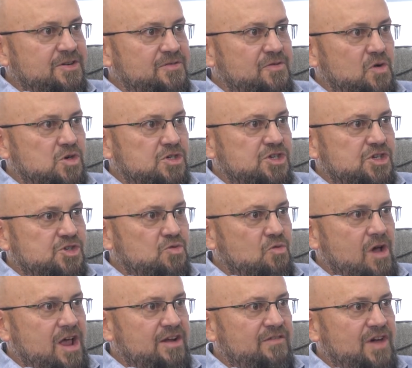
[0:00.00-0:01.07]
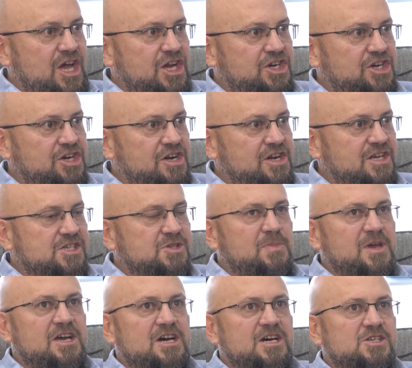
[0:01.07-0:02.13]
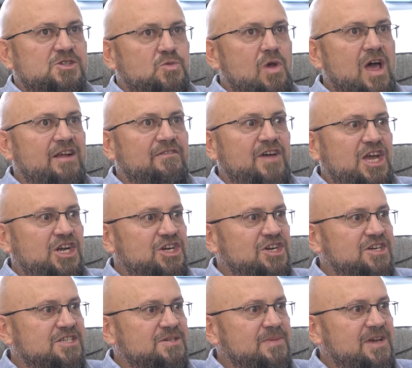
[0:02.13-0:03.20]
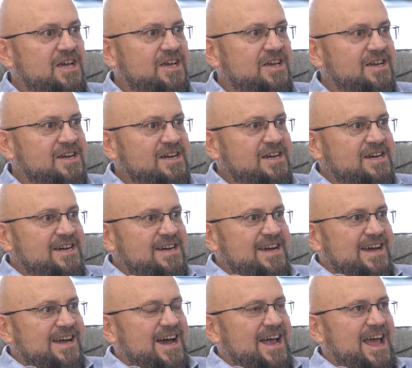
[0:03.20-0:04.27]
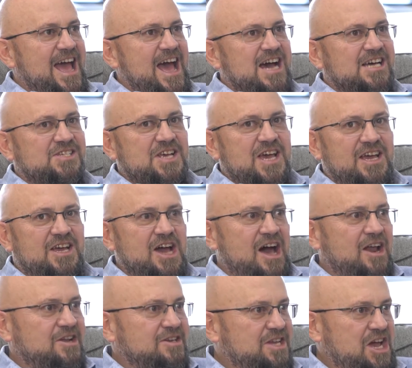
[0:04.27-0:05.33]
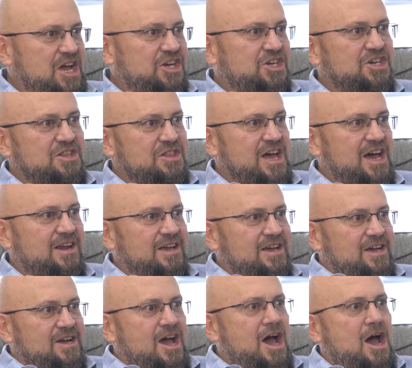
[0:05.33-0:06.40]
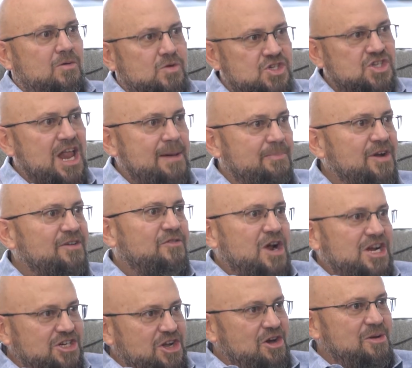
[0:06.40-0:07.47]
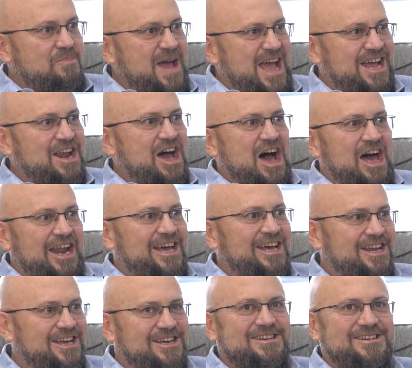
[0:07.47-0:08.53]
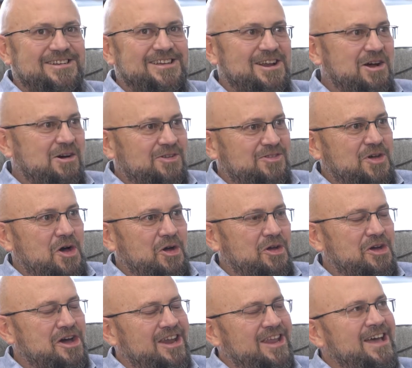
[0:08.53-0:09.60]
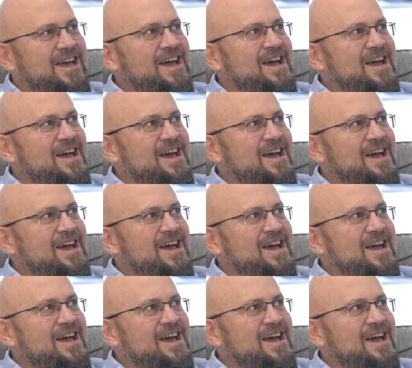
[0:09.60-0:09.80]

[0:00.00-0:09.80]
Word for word: versus renovation is because renovation to me kind of has a connotation that, oh, we're slapping a fresh coat of paint on it and, you know, it's all good.